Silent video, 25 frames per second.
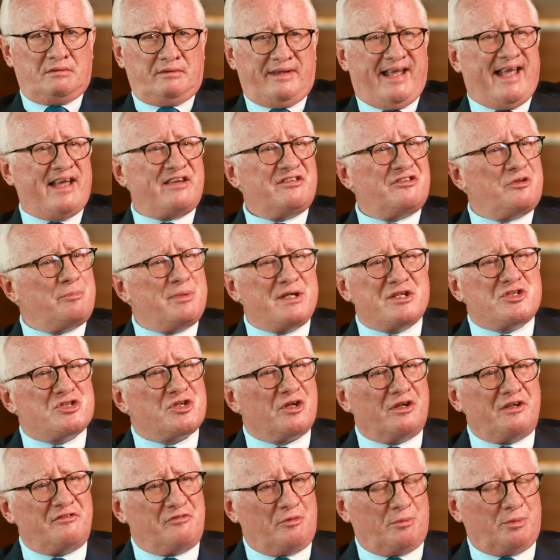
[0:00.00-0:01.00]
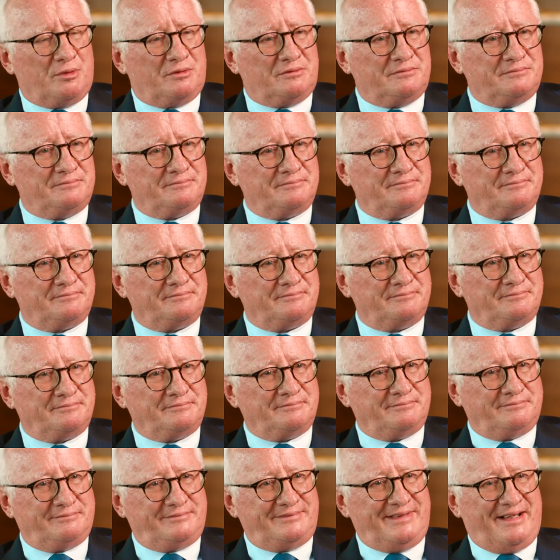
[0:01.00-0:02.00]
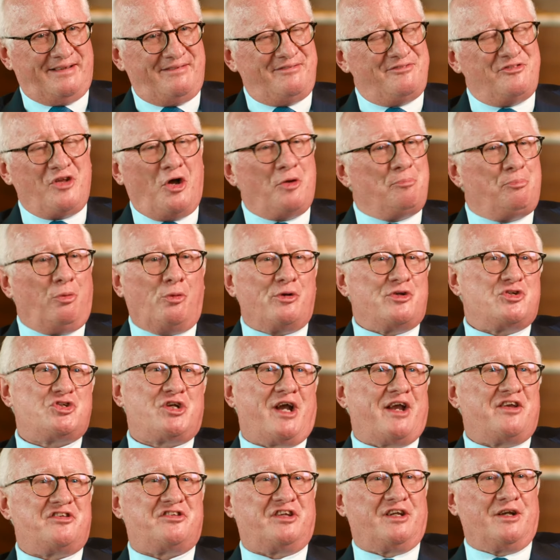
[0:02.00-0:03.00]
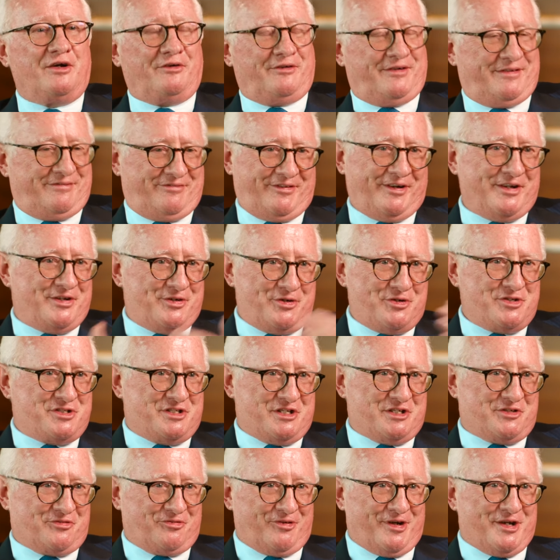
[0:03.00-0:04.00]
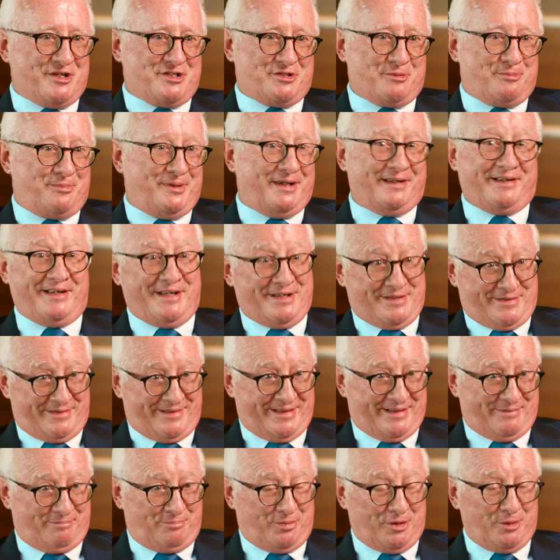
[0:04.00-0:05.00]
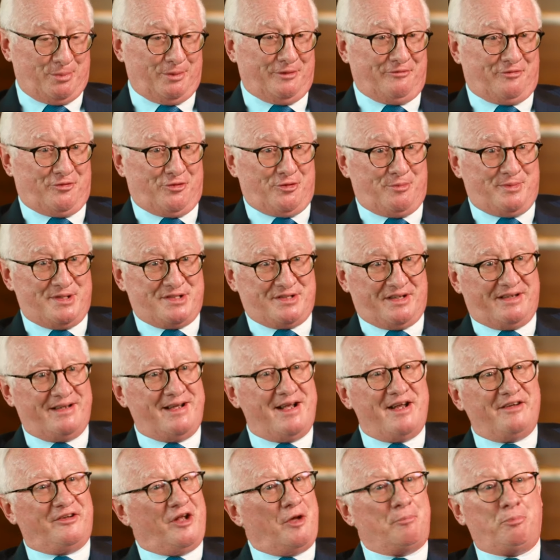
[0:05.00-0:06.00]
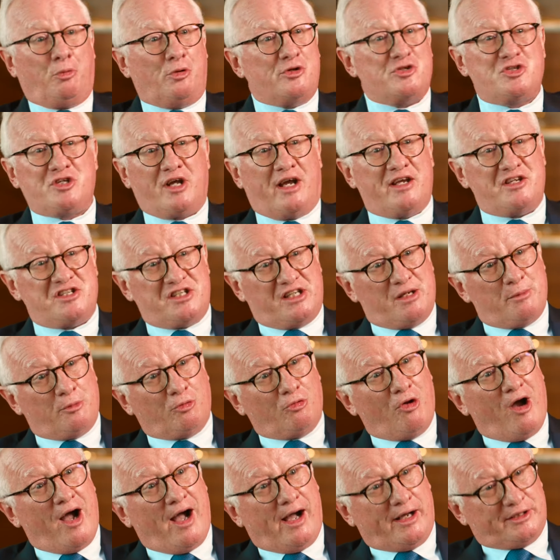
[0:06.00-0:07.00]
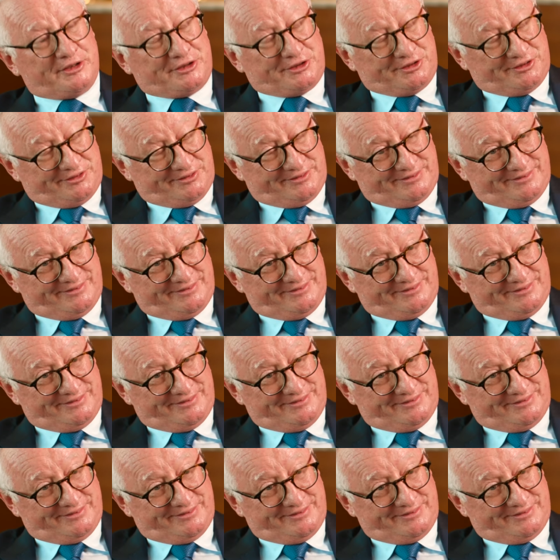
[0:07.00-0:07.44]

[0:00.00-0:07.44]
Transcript: has to be achievable. Yeah, no point chasing, I use this phrase a bit and people have heard me say, no point chasing a mirage.